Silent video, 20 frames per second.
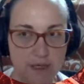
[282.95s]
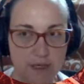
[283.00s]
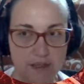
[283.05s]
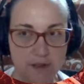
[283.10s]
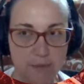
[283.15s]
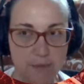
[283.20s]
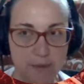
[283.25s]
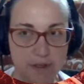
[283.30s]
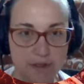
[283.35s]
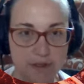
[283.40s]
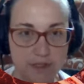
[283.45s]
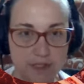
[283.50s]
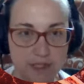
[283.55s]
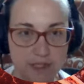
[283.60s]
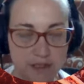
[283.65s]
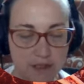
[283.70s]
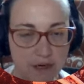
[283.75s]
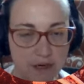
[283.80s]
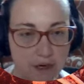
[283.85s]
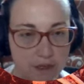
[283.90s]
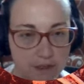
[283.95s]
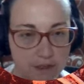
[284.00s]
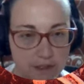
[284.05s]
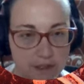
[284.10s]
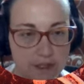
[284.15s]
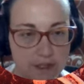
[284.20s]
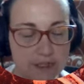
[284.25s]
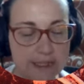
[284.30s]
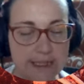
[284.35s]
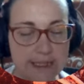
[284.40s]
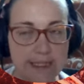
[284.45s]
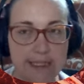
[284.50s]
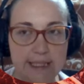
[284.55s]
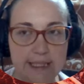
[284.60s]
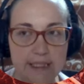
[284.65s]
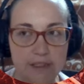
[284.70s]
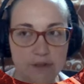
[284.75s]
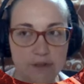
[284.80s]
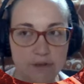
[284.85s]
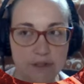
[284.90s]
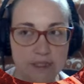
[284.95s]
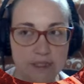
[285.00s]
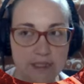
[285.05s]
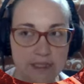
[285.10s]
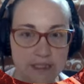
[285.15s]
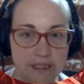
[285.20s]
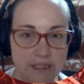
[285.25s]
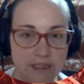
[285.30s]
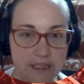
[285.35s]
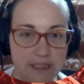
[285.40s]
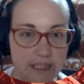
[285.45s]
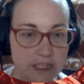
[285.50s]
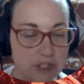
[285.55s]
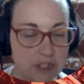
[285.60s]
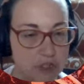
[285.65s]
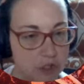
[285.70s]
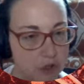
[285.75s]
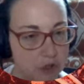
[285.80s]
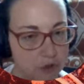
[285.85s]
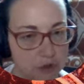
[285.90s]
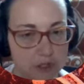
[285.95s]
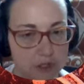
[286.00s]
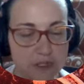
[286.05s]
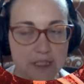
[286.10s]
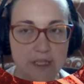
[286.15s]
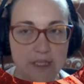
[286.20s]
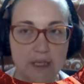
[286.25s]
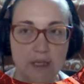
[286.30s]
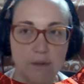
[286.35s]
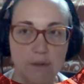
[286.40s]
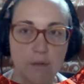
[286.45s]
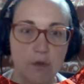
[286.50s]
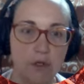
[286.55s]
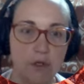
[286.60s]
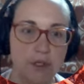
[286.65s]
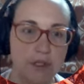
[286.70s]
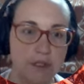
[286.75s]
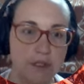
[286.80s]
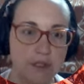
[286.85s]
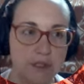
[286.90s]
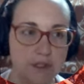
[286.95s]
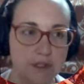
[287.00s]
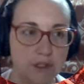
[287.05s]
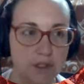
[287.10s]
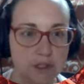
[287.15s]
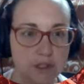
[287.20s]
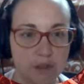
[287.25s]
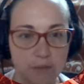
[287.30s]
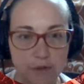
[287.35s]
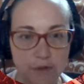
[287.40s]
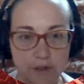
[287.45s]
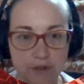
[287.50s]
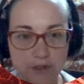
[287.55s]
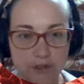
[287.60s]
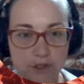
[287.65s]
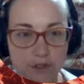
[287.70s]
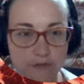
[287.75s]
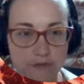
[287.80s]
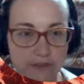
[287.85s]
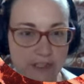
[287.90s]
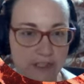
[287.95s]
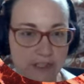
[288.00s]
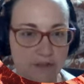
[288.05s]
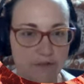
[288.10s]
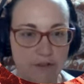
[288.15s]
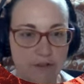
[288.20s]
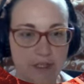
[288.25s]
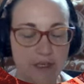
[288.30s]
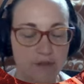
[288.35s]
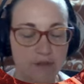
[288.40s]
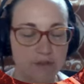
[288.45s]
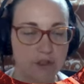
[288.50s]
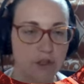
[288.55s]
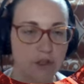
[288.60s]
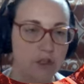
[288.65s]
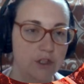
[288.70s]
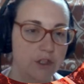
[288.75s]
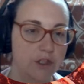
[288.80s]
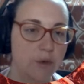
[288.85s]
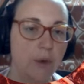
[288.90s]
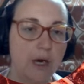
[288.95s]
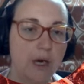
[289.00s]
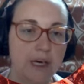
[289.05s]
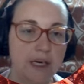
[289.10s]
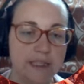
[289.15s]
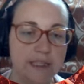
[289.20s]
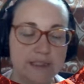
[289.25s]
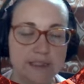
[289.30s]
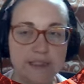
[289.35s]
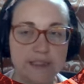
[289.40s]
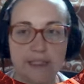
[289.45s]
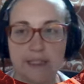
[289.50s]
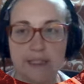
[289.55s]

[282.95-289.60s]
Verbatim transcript: On the parts that are harder, you can like slow cook them, or you can cook them with your sous vide for however long you want,